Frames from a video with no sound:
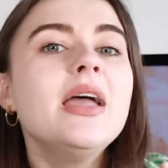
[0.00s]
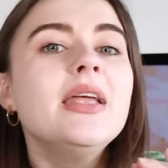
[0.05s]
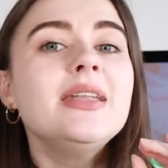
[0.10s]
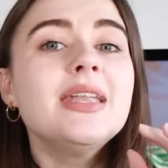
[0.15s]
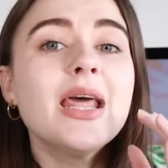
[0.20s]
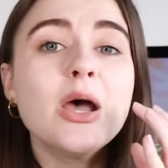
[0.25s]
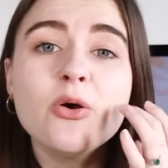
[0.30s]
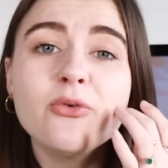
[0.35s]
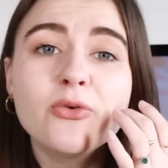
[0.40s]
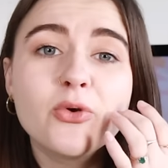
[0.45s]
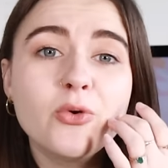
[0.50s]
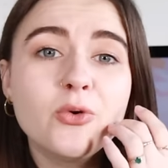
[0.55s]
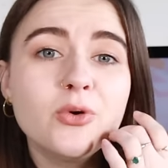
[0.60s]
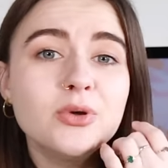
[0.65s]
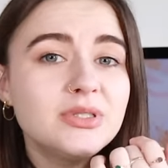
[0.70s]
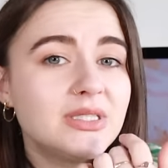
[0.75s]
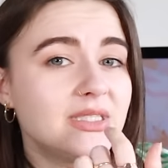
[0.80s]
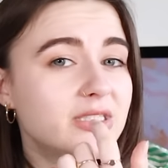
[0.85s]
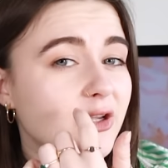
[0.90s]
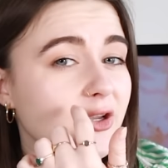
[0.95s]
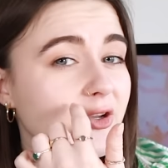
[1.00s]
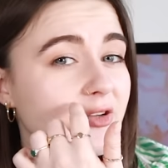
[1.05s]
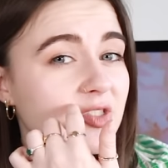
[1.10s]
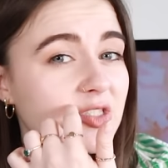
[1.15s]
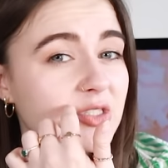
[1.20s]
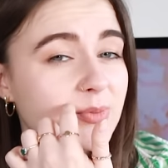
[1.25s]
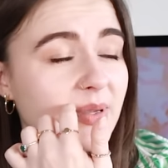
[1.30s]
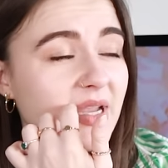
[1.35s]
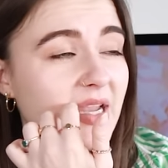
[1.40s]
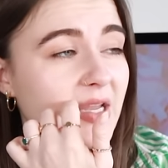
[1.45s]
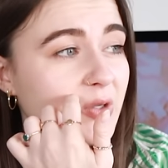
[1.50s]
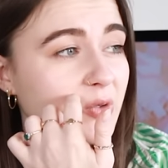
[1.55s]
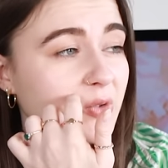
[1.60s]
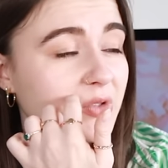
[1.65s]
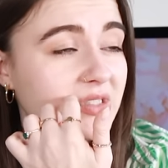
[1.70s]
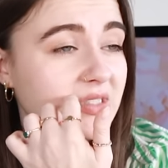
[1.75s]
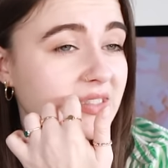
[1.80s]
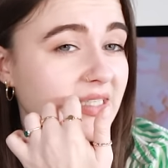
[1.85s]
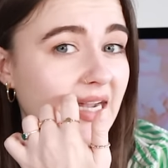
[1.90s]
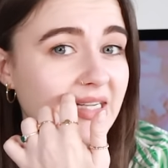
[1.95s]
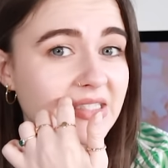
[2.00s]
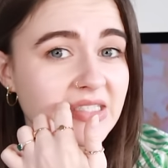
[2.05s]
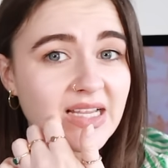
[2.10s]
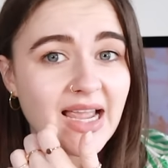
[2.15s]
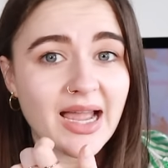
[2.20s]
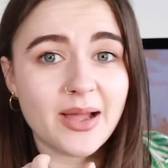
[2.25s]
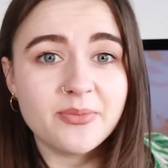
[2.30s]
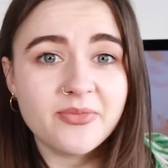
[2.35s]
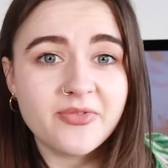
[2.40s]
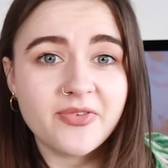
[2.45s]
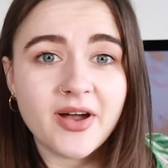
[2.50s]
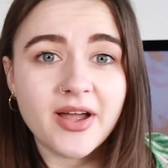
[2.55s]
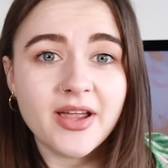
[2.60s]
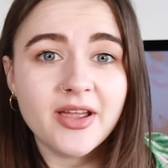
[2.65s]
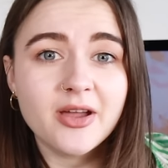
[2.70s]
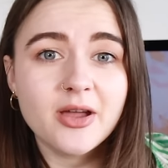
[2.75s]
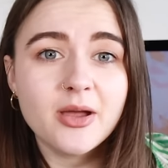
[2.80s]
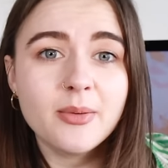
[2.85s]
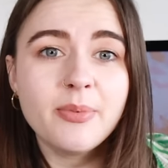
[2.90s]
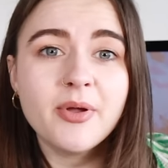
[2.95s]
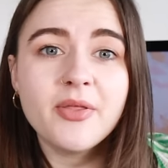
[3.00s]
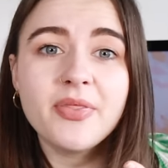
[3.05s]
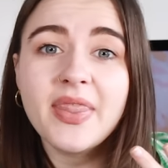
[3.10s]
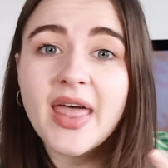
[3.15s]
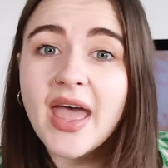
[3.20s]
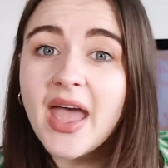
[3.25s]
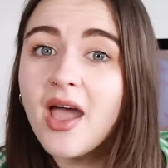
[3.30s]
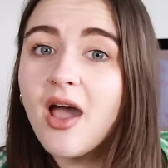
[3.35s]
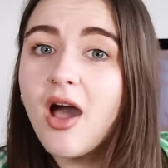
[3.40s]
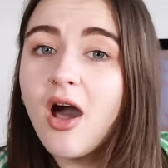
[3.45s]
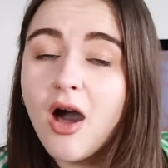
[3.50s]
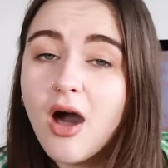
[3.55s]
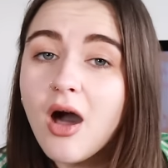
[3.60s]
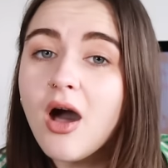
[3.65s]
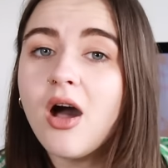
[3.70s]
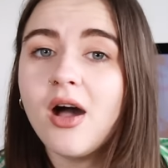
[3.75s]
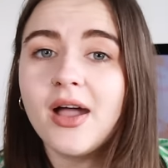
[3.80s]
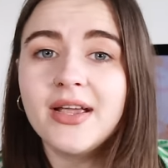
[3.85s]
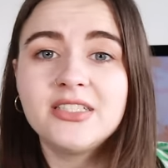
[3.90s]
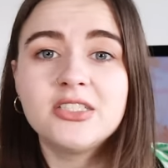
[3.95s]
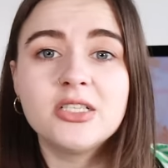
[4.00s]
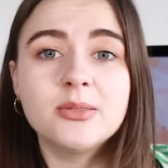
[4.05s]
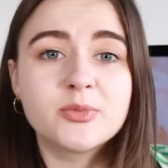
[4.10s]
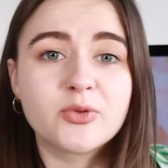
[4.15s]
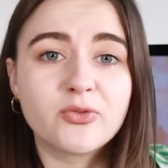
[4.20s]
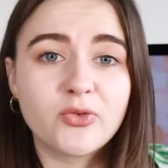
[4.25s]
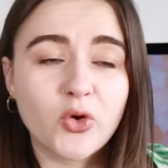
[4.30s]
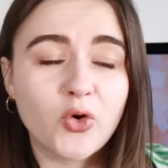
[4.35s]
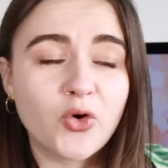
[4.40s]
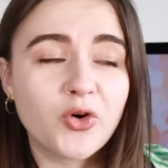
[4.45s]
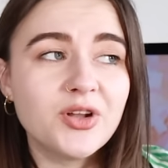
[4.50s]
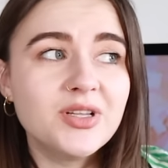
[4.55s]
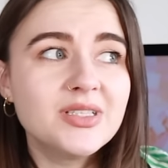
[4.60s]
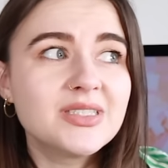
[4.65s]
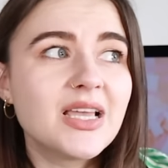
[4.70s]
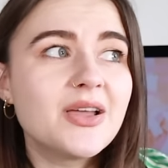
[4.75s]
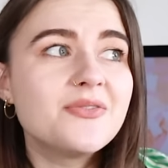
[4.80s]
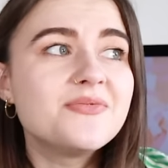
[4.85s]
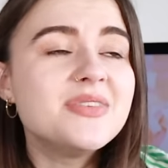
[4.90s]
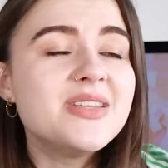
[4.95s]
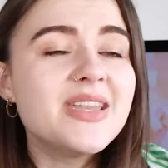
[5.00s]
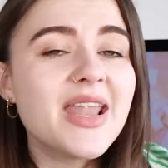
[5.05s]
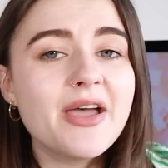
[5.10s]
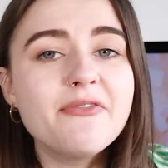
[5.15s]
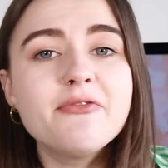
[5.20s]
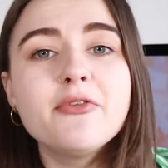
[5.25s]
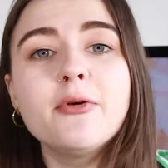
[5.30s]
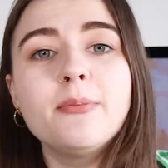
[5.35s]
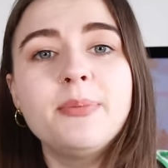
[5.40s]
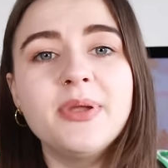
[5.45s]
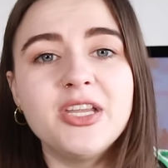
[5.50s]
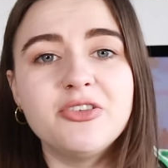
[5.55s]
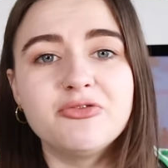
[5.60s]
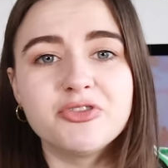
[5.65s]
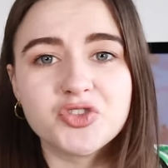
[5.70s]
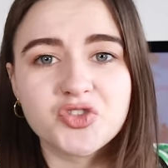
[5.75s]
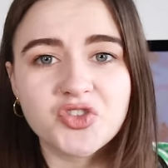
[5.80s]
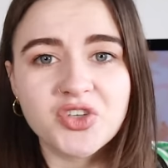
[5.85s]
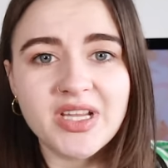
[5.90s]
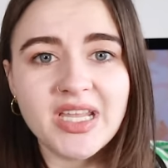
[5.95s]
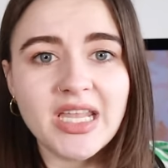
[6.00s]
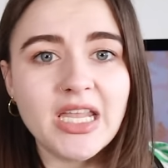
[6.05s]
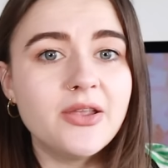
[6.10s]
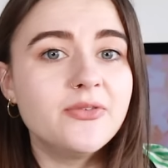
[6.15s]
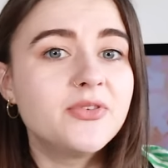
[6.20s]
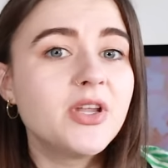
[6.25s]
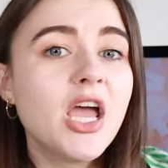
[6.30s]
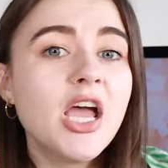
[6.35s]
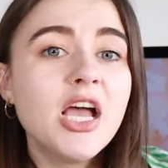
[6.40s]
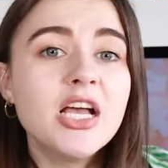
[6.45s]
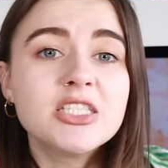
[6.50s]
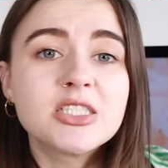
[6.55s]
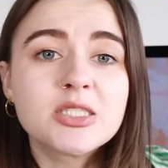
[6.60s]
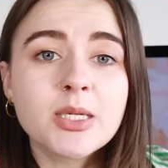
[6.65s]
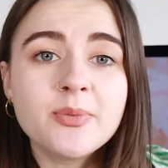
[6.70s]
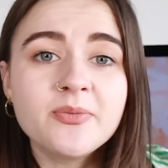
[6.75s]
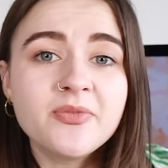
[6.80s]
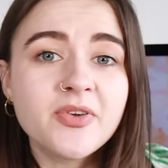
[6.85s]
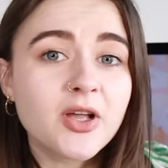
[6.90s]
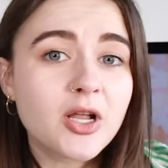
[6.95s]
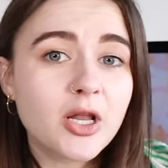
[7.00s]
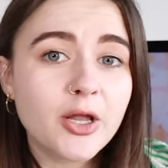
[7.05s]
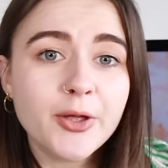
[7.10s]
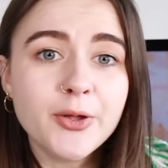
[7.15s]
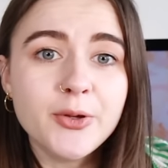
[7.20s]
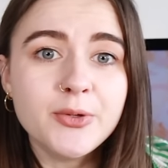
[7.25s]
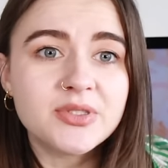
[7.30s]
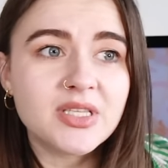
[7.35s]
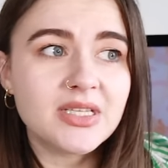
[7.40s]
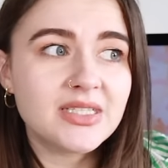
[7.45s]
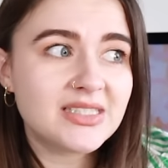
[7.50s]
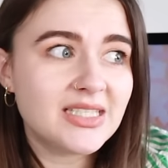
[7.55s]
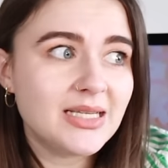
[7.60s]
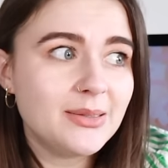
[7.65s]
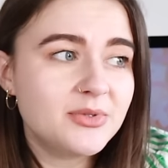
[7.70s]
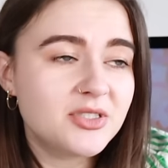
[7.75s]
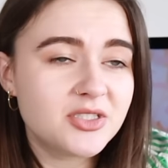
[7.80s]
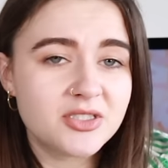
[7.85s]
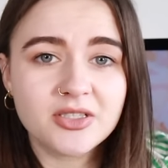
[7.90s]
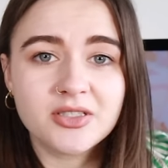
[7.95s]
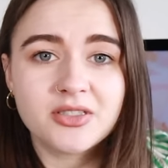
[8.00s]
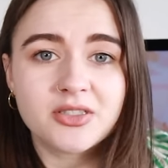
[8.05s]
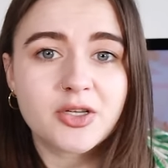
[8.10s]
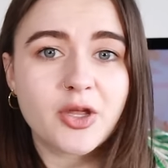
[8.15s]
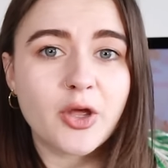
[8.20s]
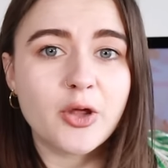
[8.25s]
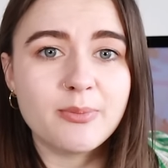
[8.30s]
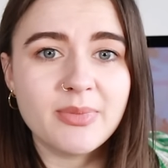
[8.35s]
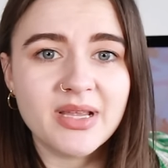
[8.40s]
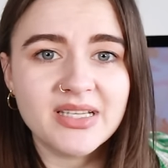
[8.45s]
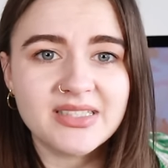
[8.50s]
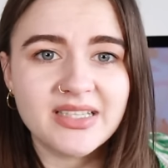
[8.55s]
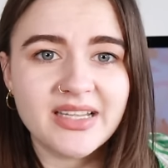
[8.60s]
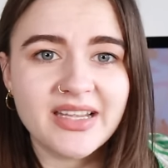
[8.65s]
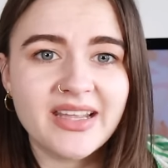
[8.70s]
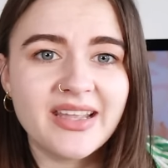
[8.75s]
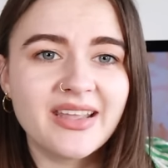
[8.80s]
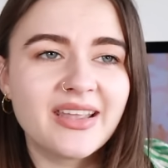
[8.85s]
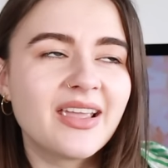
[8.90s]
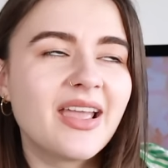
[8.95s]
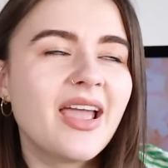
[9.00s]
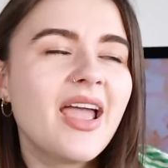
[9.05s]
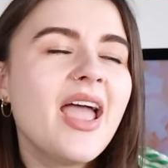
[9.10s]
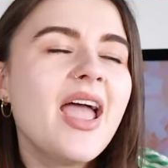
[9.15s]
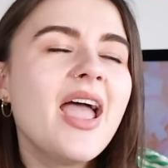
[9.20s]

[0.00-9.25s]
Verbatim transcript: Now, of course, this could have just been your standard campfire, but there are items of Lauren's that have never been retrieved, some of her clothes that seem to just go missing.